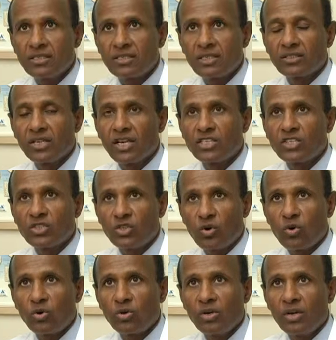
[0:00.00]
such as
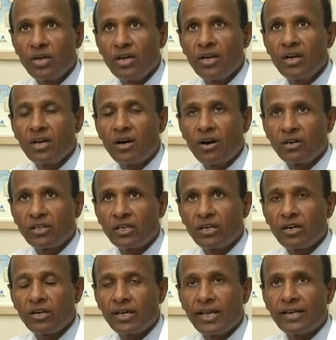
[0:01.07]
stroke, heart
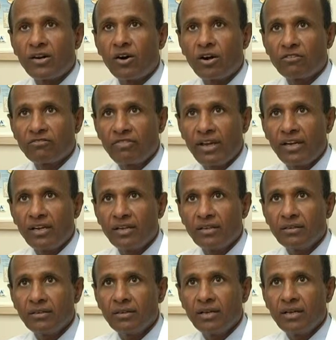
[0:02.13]
attack, and heart failure.
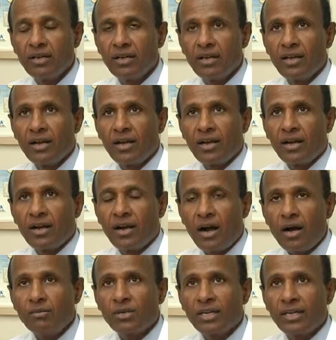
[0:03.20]

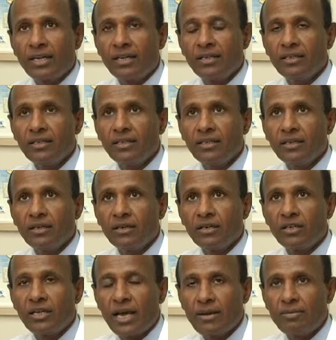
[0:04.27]
Commonly,
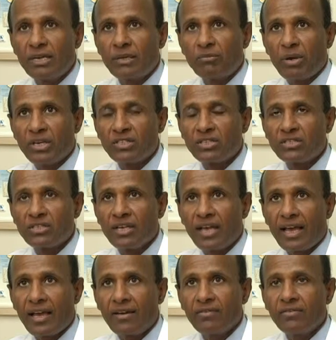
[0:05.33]
diabetic patients
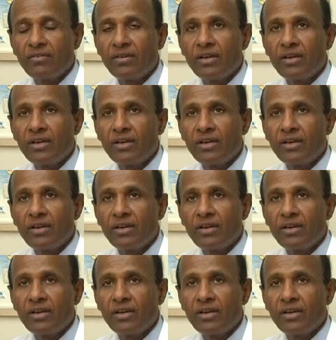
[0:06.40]
have